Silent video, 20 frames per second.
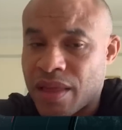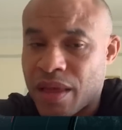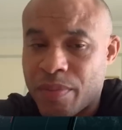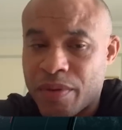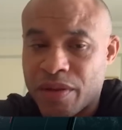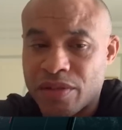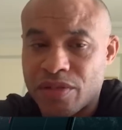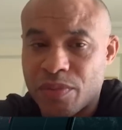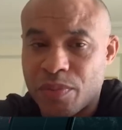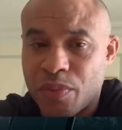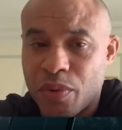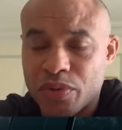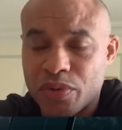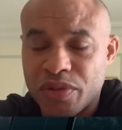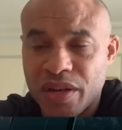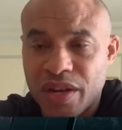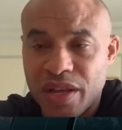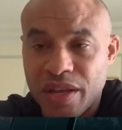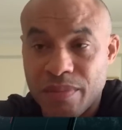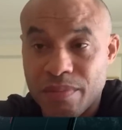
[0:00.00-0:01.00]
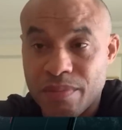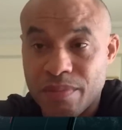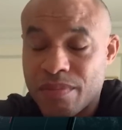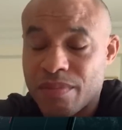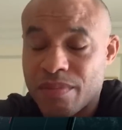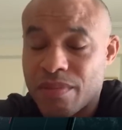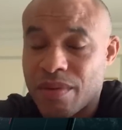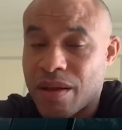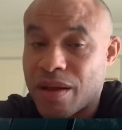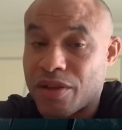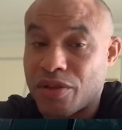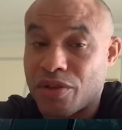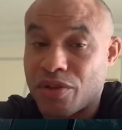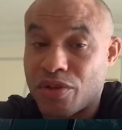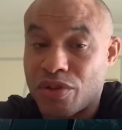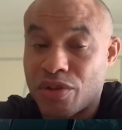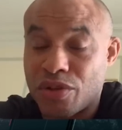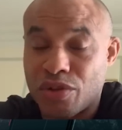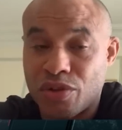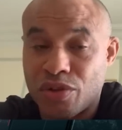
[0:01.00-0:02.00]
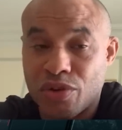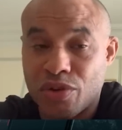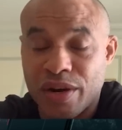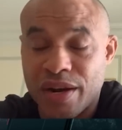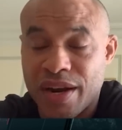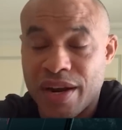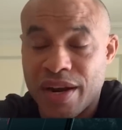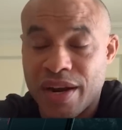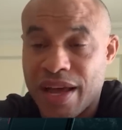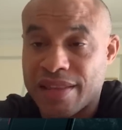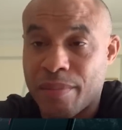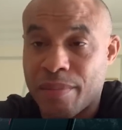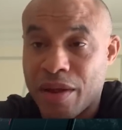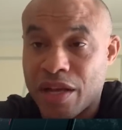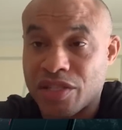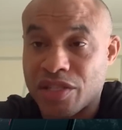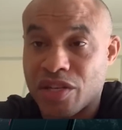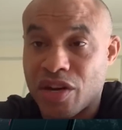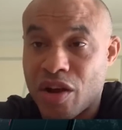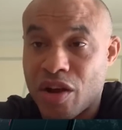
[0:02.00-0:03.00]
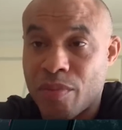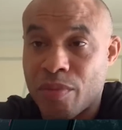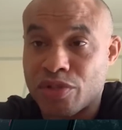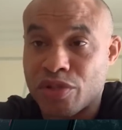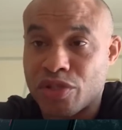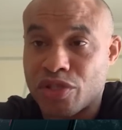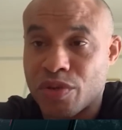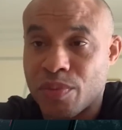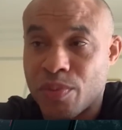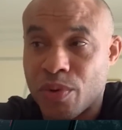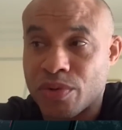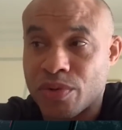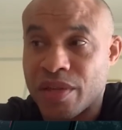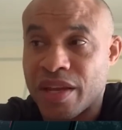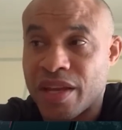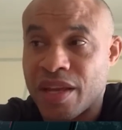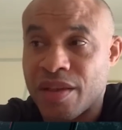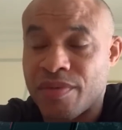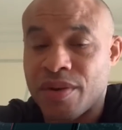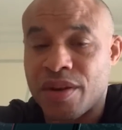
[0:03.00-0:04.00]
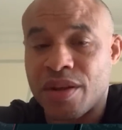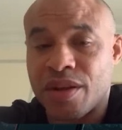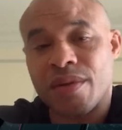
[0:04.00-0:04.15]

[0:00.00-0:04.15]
They've been supporting him. You could not imagine how much support they've given